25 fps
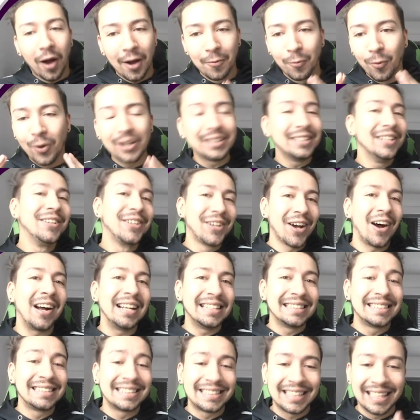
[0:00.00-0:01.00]
want you
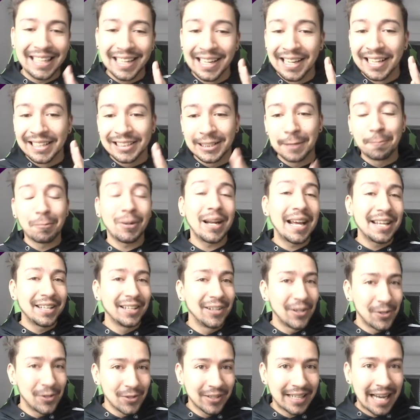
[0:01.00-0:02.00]
guys to play
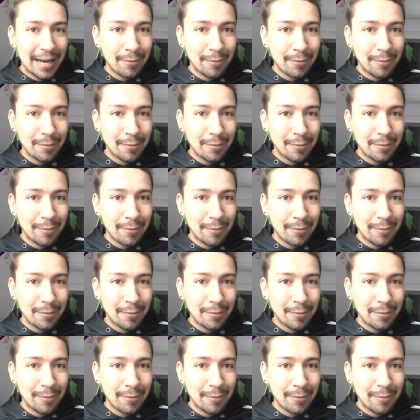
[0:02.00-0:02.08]
the long